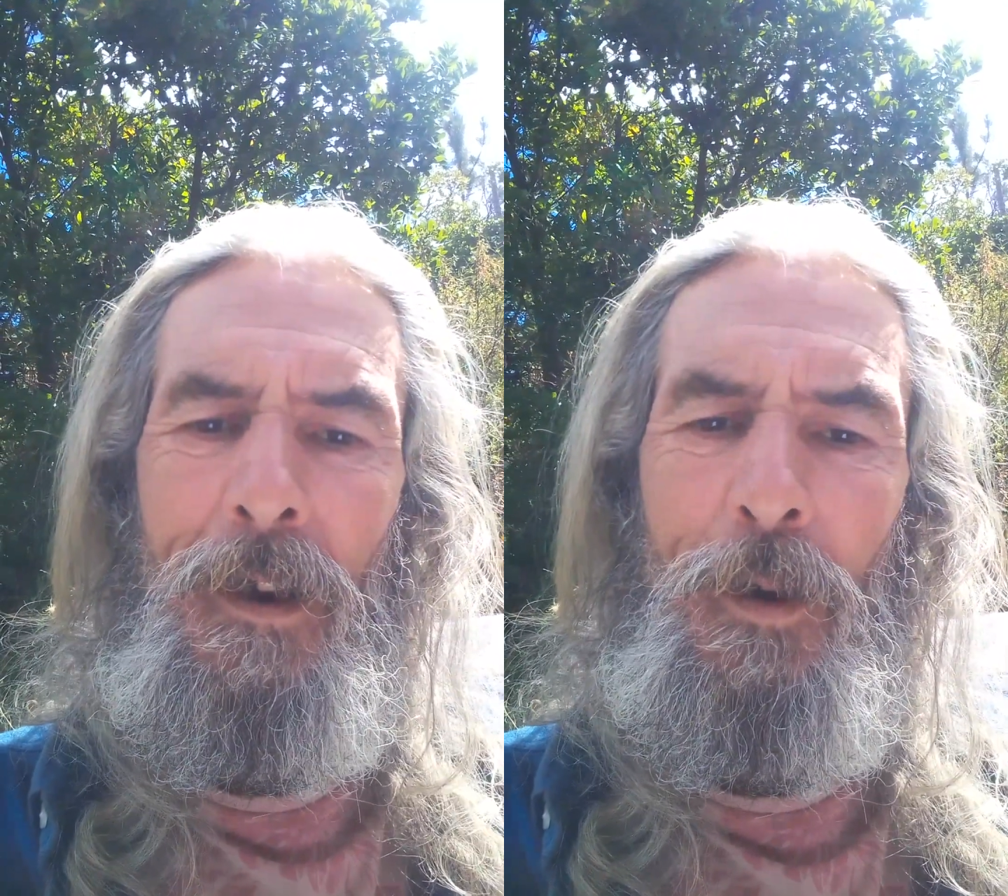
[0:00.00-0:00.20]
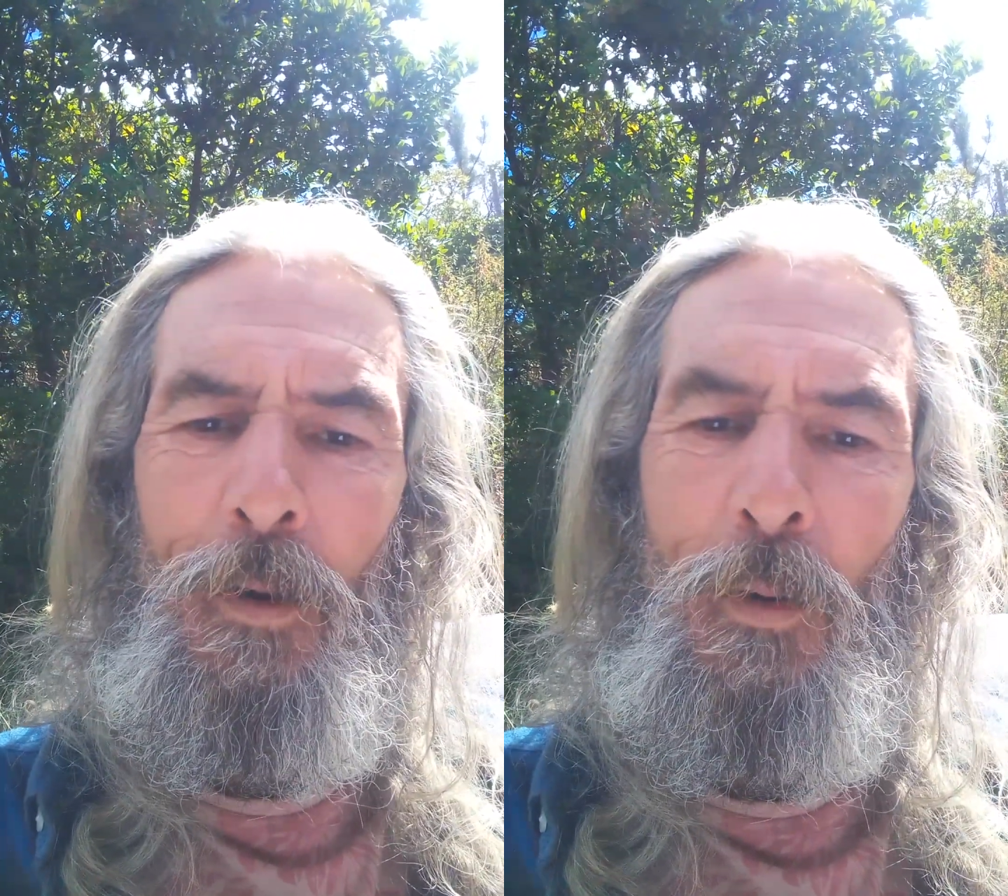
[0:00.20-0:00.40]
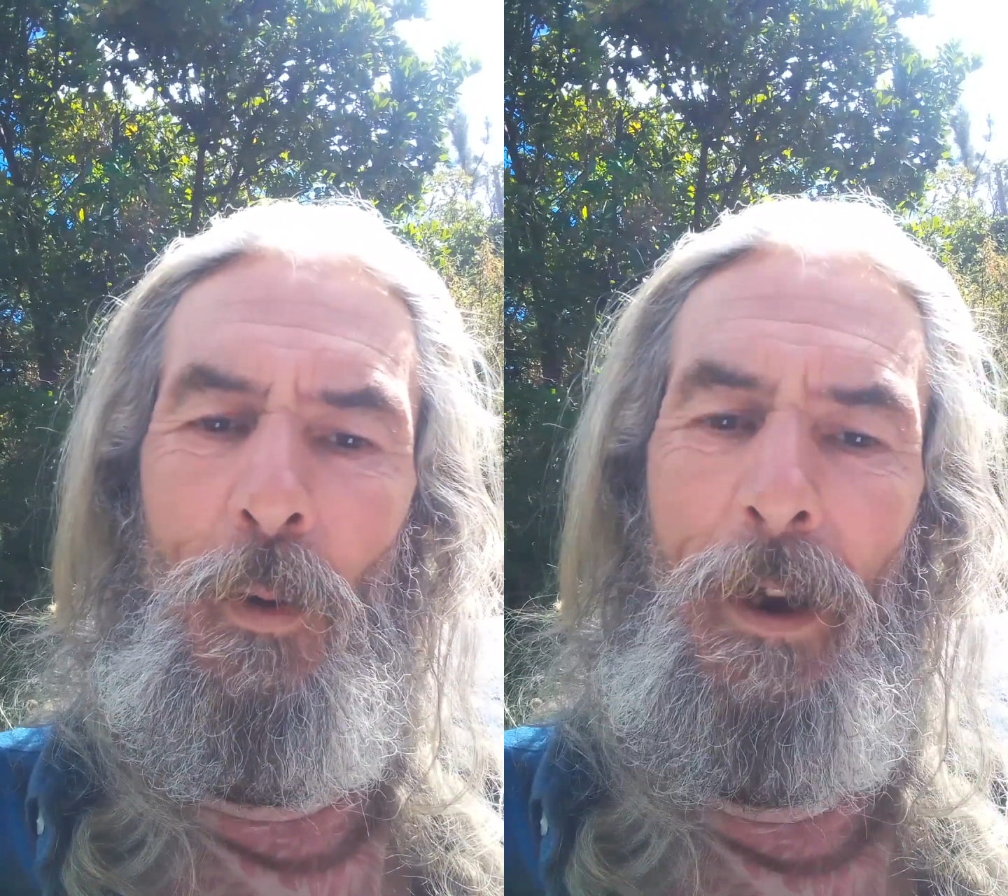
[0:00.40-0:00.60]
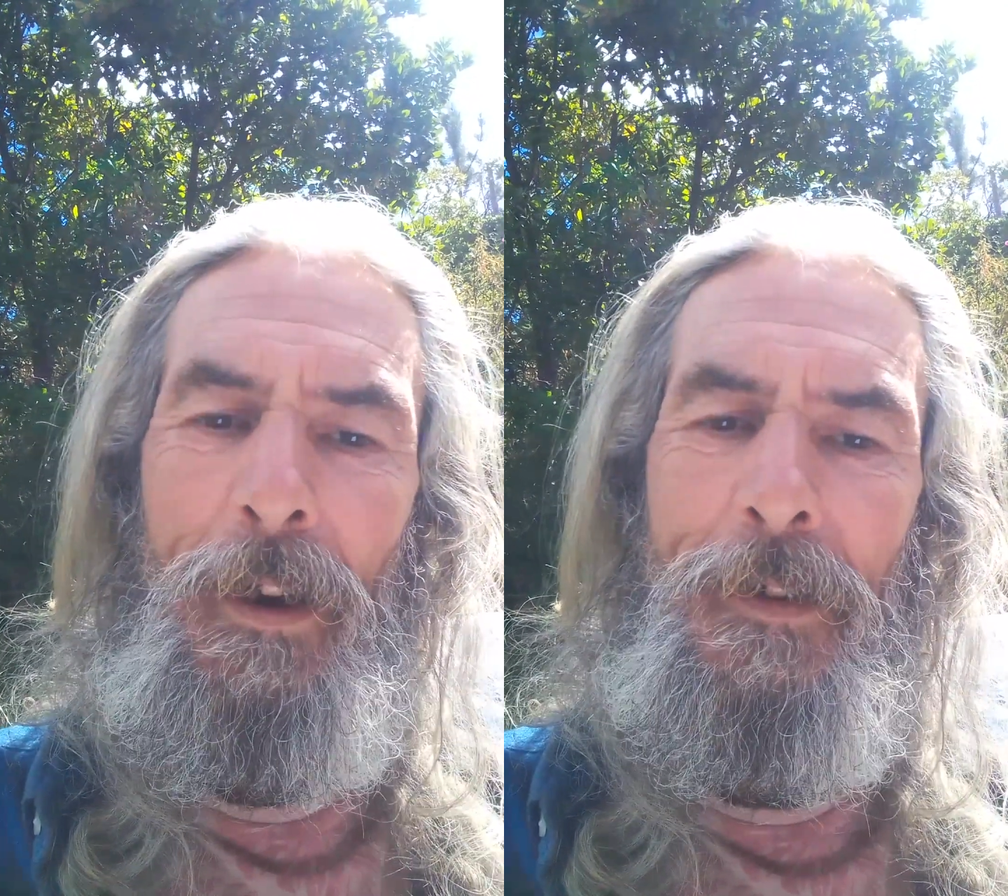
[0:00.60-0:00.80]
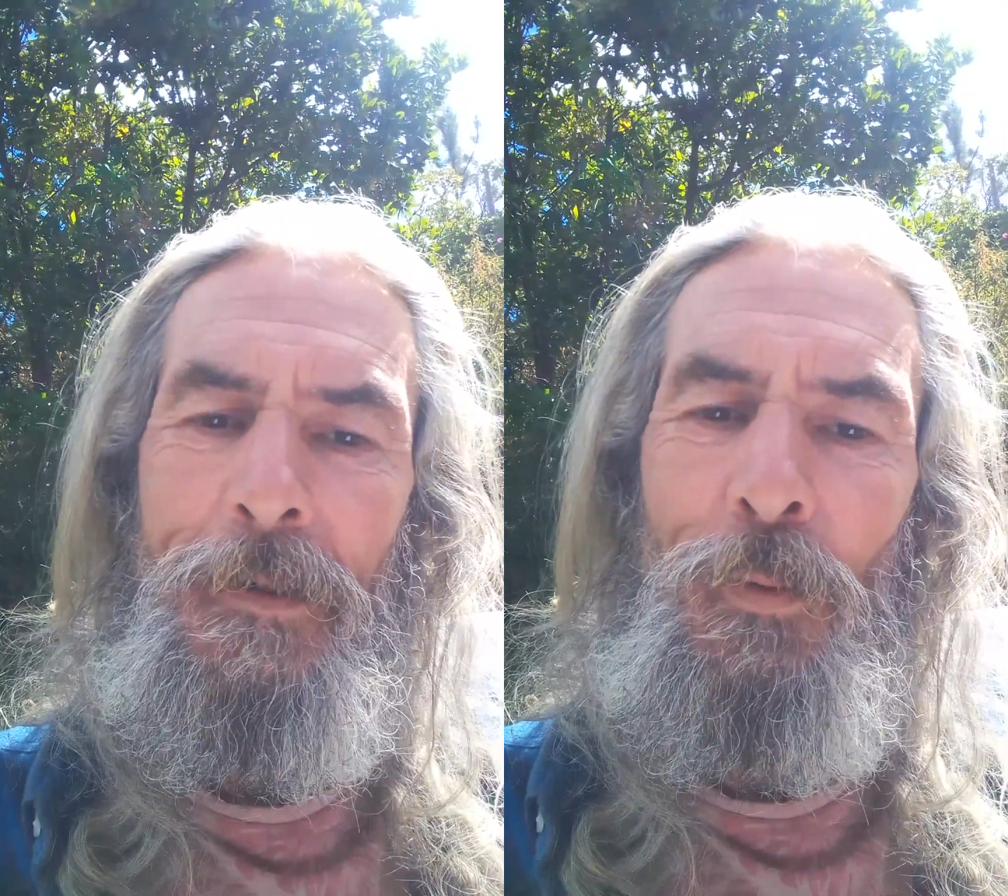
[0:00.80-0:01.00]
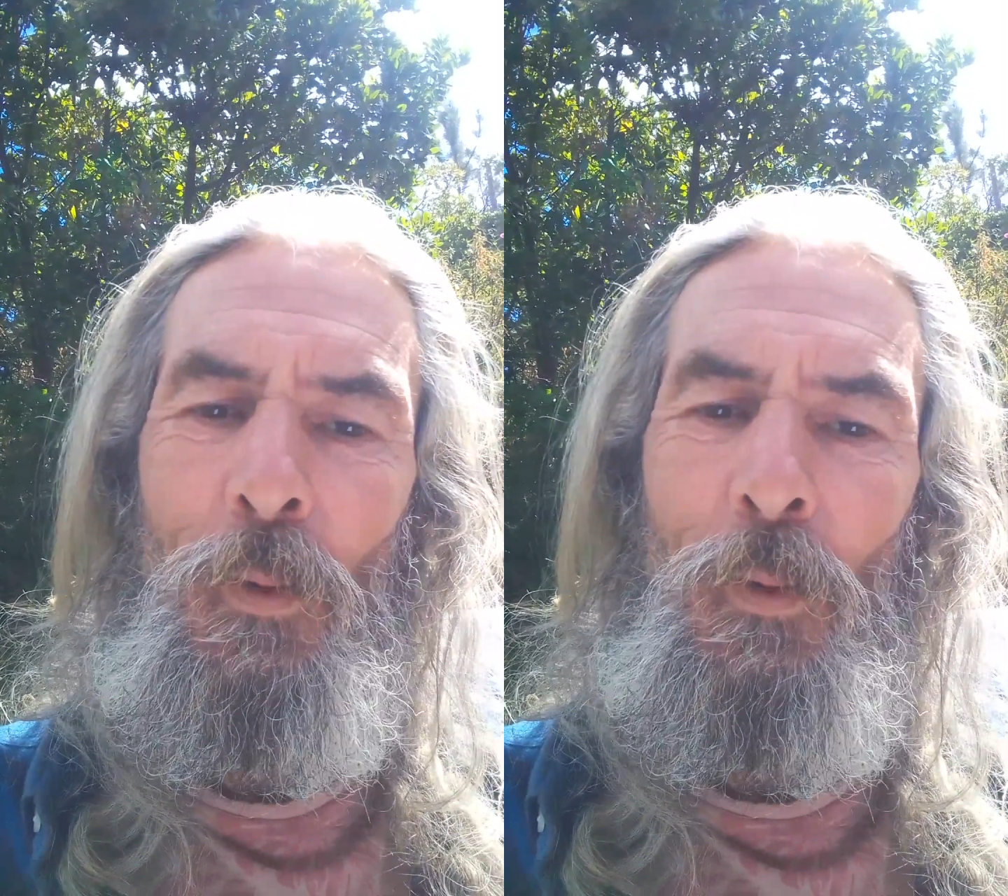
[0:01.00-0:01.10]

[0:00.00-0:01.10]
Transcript: Hello and